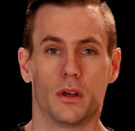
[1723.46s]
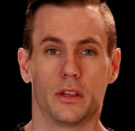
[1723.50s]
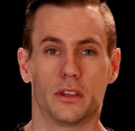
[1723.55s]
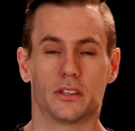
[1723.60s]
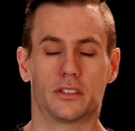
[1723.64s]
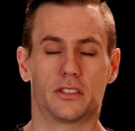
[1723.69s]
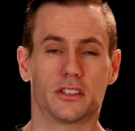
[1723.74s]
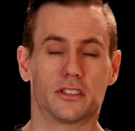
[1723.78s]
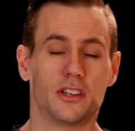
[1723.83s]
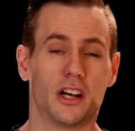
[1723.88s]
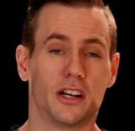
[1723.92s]

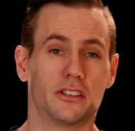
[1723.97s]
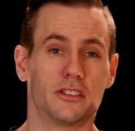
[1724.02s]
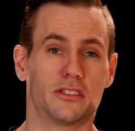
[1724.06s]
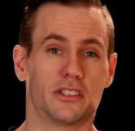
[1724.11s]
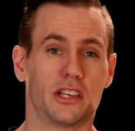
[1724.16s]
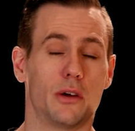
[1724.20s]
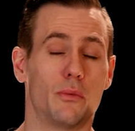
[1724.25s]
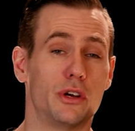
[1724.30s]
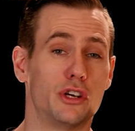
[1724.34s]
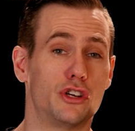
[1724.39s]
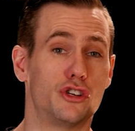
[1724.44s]
This is not to
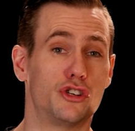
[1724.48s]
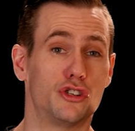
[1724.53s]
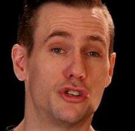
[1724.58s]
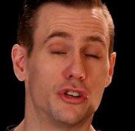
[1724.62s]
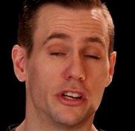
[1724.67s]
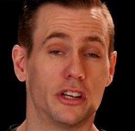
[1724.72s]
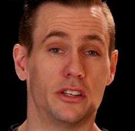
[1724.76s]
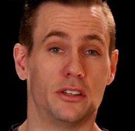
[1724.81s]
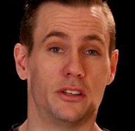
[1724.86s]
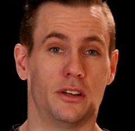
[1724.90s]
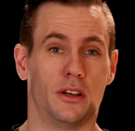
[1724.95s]
say we
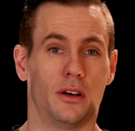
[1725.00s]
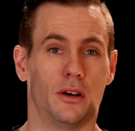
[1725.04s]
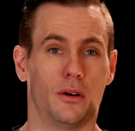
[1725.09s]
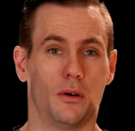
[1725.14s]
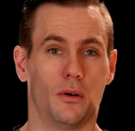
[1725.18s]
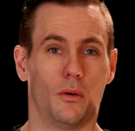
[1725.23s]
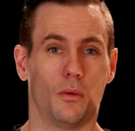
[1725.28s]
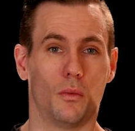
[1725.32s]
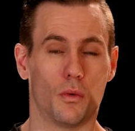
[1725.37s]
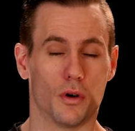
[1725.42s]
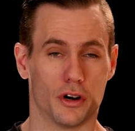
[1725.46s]
shouldn't
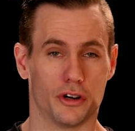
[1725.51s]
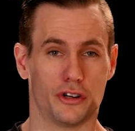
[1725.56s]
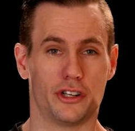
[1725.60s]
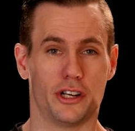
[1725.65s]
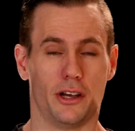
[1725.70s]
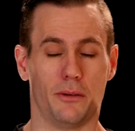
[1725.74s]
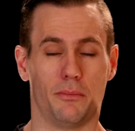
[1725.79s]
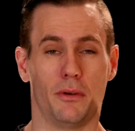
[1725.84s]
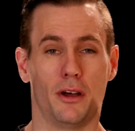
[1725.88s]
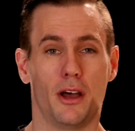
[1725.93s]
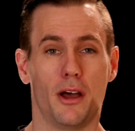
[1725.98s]

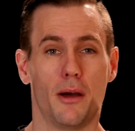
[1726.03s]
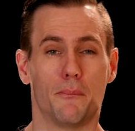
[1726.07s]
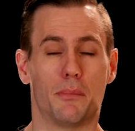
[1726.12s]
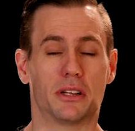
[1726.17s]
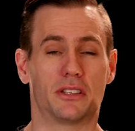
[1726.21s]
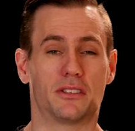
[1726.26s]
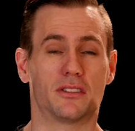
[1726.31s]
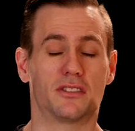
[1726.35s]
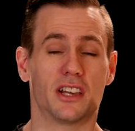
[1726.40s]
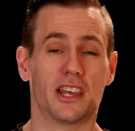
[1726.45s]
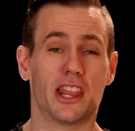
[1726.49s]
worship,
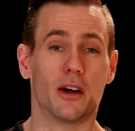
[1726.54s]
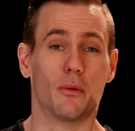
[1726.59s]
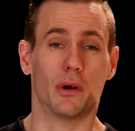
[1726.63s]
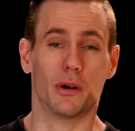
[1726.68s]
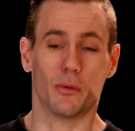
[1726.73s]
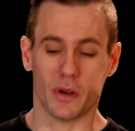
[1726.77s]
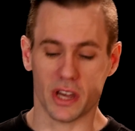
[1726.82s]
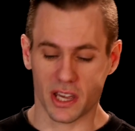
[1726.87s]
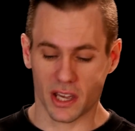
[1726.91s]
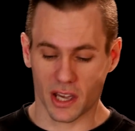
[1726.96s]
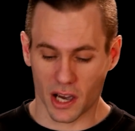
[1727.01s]
but to say that
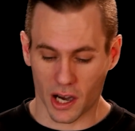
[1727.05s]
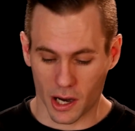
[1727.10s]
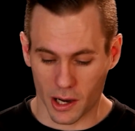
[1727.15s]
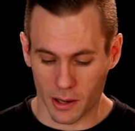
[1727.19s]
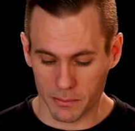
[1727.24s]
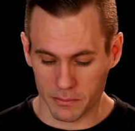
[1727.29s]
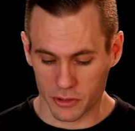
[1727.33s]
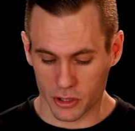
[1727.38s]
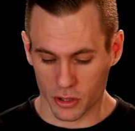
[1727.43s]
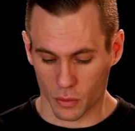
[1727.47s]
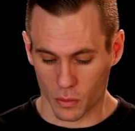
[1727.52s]
when we
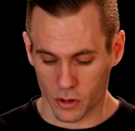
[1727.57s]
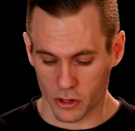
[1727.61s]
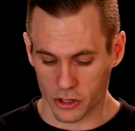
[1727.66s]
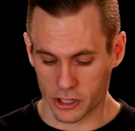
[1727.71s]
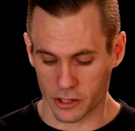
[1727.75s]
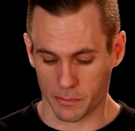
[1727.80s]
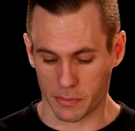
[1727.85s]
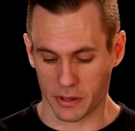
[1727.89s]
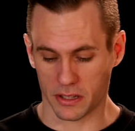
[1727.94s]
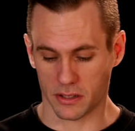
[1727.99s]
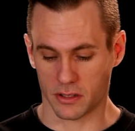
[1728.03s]
come to
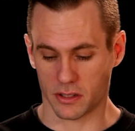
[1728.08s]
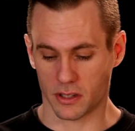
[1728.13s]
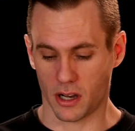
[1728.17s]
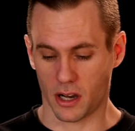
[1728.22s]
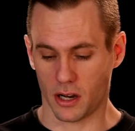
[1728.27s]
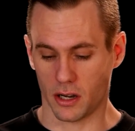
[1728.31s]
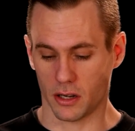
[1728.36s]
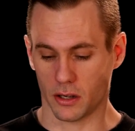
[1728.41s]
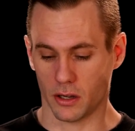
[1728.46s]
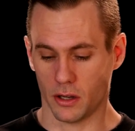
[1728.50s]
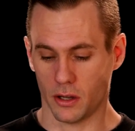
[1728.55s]
worship in
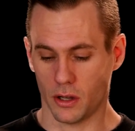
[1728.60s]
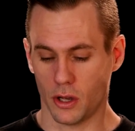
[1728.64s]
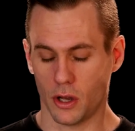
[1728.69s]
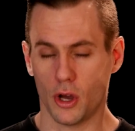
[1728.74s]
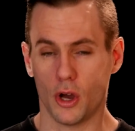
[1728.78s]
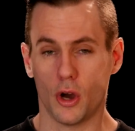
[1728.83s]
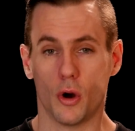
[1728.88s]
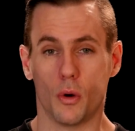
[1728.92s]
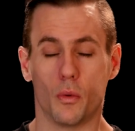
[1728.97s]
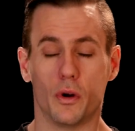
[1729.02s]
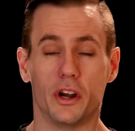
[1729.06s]
song,
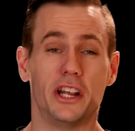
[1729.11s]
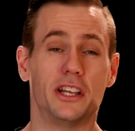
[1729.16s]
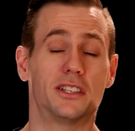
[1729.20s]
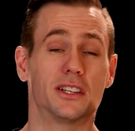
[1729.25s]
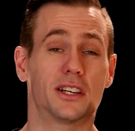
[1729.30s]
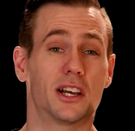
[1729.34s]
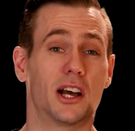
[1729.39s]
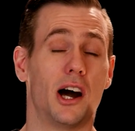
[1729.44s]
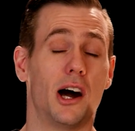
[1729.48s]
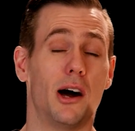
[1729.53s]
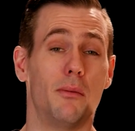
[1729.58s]
we need
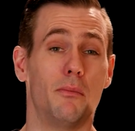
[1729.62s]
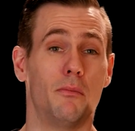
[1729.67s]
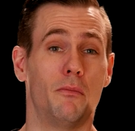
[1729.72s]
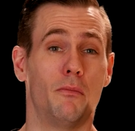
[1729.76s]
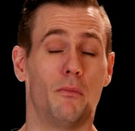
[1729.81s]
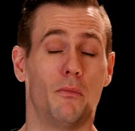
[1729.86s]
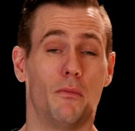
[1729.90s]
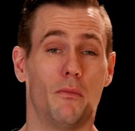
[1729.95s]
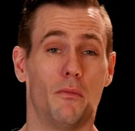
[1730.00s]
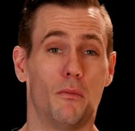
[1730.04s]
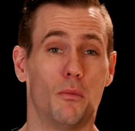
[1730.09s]
to
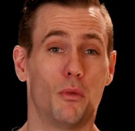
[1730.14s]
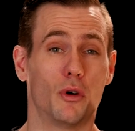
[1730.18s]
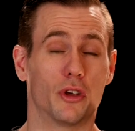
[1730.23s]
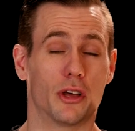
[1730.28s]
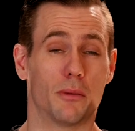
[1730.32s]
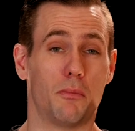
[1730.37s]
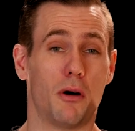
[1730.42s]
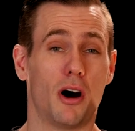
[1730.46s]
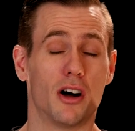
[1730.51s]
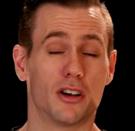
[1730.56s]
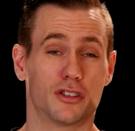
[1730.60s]
come with
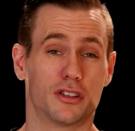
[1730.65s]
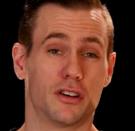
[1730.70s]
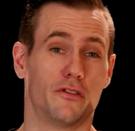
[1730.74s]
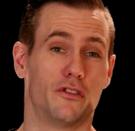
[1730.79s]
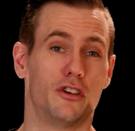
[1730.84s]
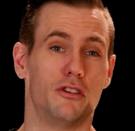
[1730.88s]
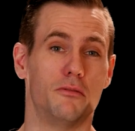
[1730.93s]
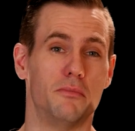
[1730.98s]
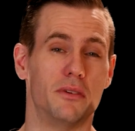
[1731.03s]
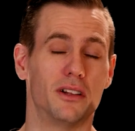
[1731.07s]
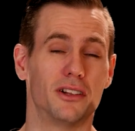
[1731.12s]
a posture of
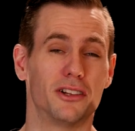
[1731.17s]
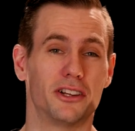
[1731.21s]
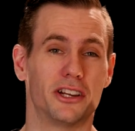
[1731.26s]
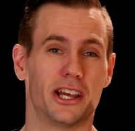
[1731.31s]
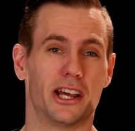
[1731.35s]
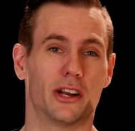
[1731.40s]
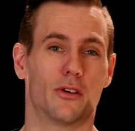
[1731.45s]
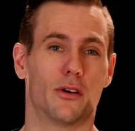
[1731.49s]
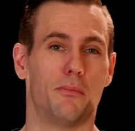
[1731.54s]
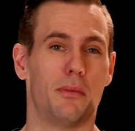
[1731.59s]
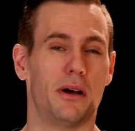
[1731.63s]

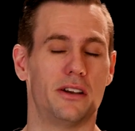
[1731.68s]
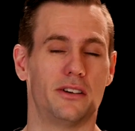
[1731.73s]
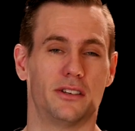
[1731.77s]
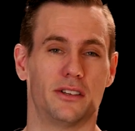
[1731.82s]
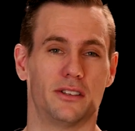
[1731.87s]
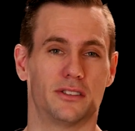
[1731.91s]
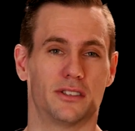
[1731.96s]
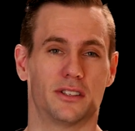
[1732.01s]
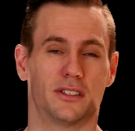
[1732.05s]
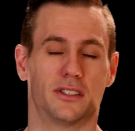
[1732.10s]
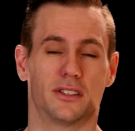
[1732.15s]
humility and
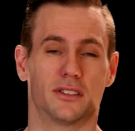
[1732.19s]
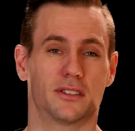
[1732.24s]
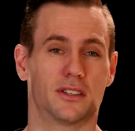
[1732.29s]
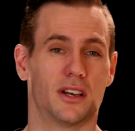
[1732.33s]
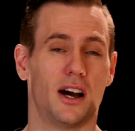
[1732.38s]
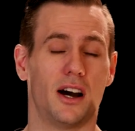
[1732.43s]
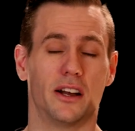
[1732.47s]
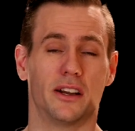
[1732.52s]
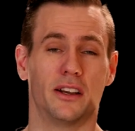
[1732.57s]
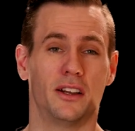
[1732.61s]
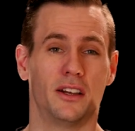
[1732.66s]
repentance that says,
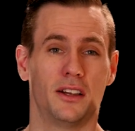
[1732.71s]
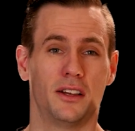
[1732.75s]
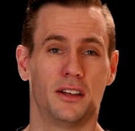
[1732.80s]
God,